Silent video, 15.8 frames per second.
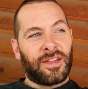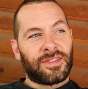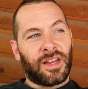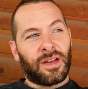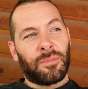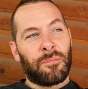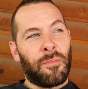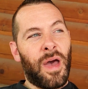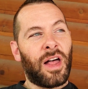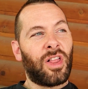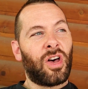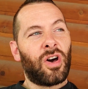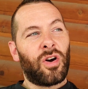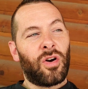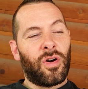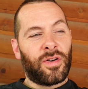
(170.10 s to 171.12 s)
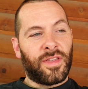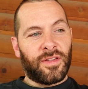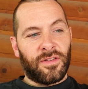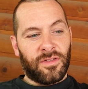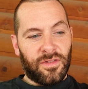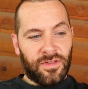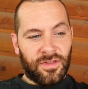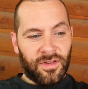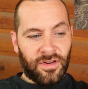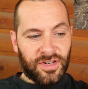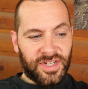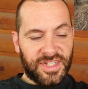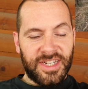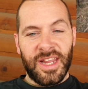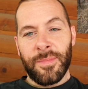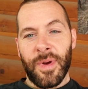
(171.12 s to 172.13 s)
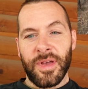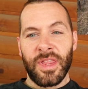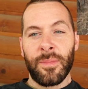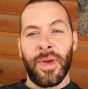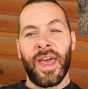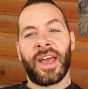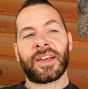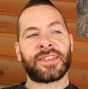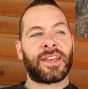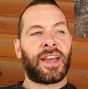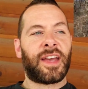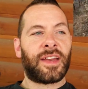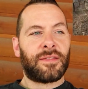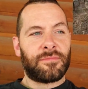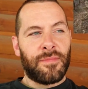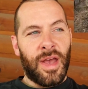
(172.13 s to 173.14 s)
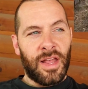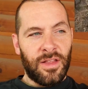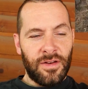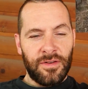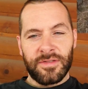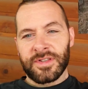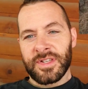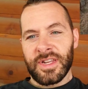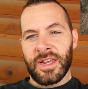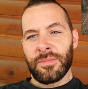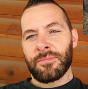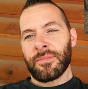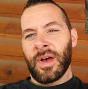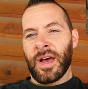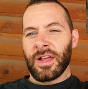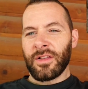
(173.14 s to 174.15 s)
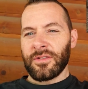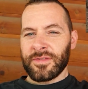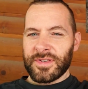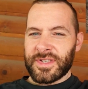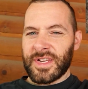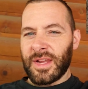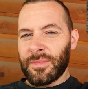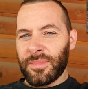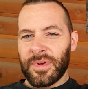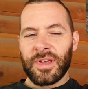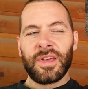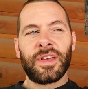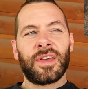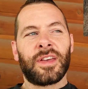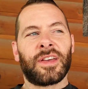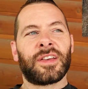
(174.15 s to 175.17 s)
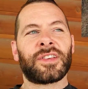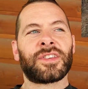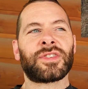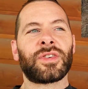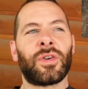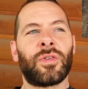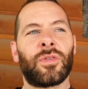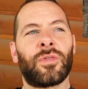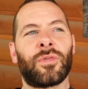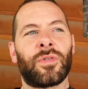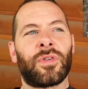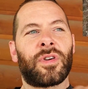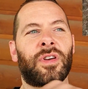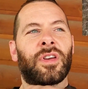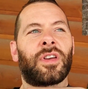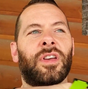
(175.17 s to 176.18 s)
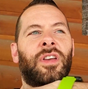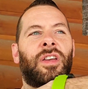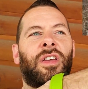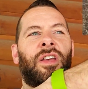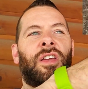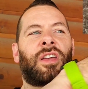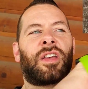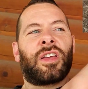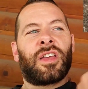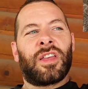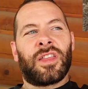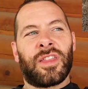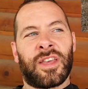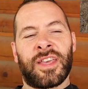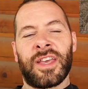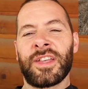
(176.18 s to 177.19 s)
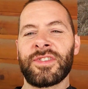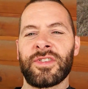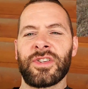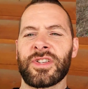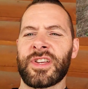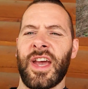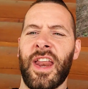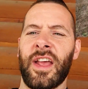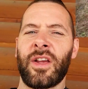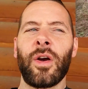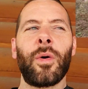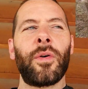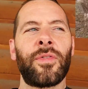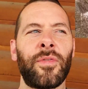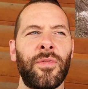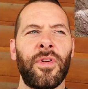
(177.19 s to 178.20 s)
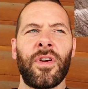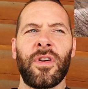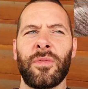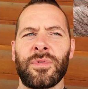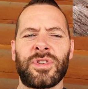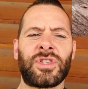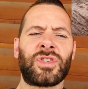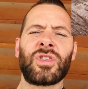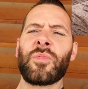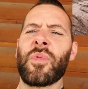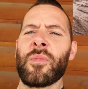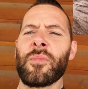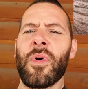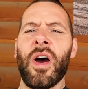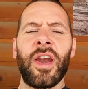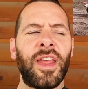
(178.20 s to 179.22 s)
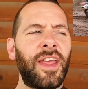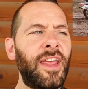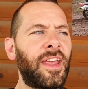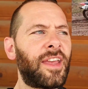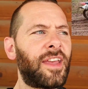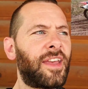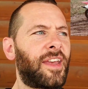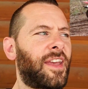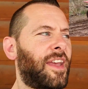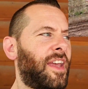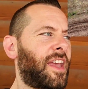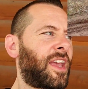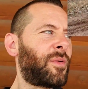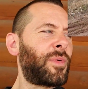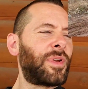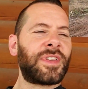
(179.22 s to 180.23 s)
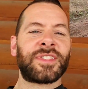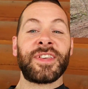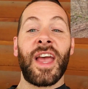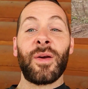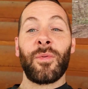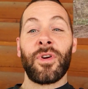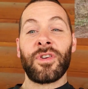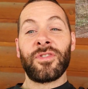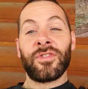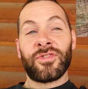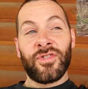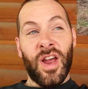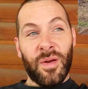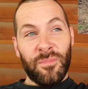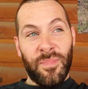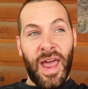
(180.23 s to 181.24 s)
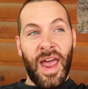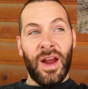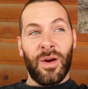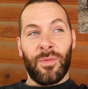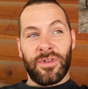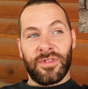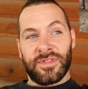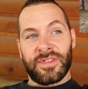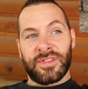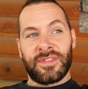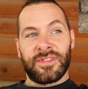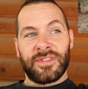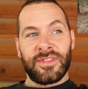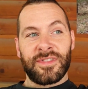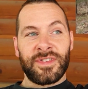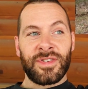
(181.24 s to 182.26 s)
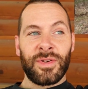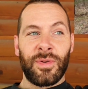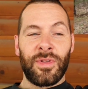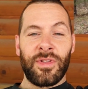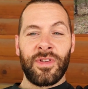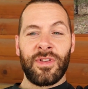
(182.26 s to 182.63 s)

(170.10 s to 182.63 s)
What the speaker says: it's like mellow, and then they're steep on the backside. Mellow, steep, mellow, steep. So the kids are just kind of going through there, and it's super muddy. And we decided we're going to do the track backwards. So the